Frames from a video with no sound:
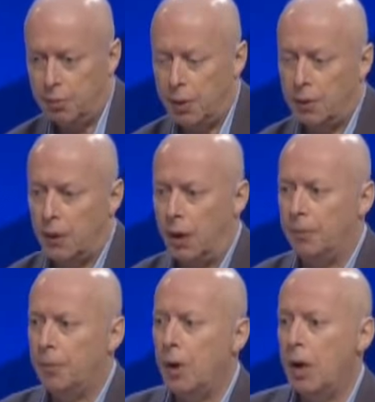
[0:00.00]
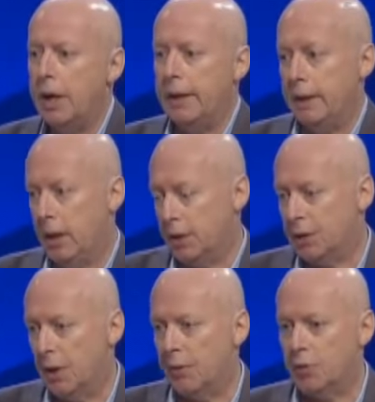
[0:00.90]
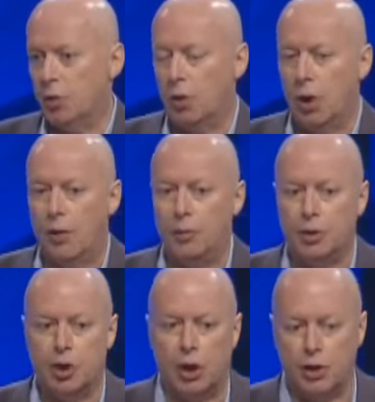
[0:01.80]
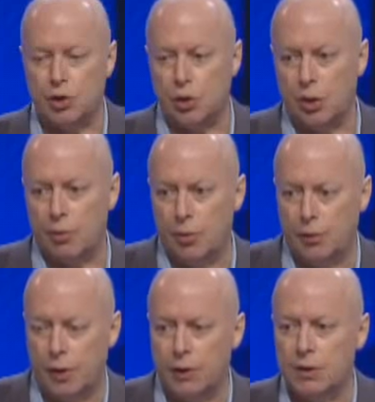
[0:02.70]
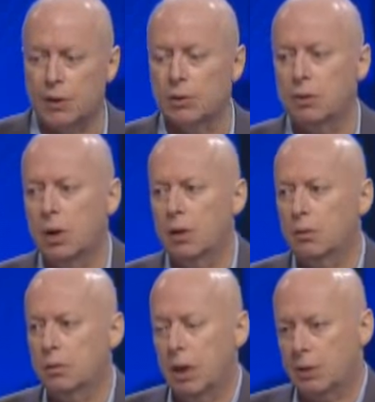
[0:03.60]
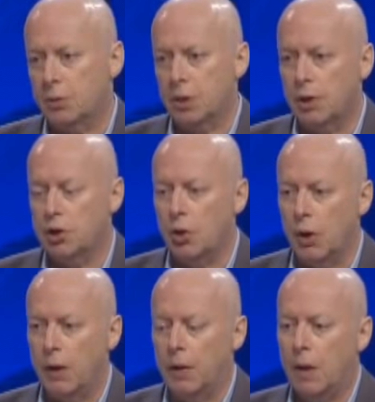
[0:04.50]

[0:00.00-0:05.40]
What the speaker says: But yes, after all, I've been challenged on a number of fronts, and that's what I enjoy.